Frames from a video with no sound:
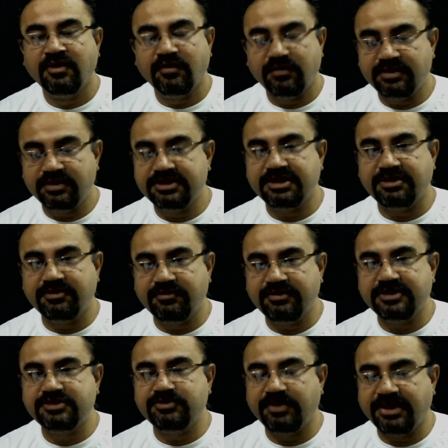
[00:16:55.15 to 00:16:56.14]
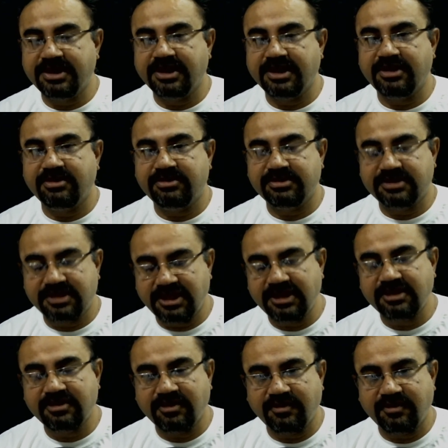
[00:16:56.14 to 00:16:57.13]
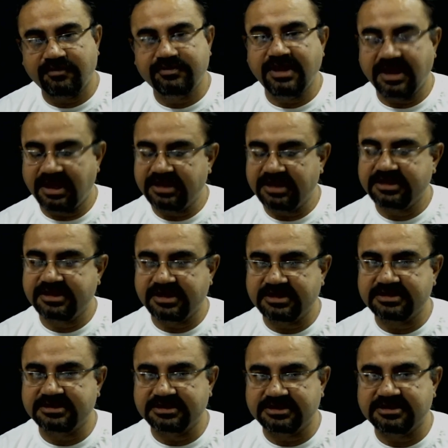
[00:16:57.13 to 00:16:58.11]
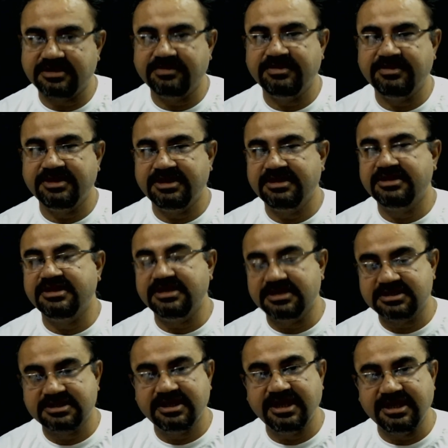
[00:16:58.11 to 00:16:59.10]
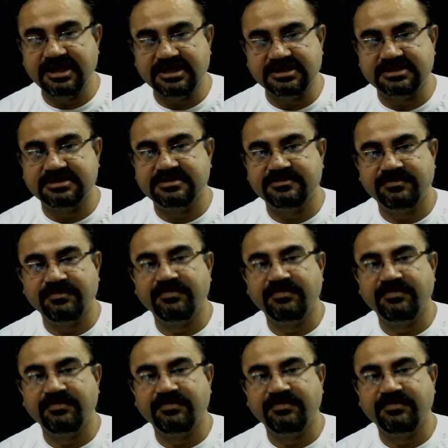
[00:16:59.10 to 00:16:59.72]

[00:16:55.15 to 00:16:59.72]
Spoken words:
without which we cannot think of the healthcare system in these days.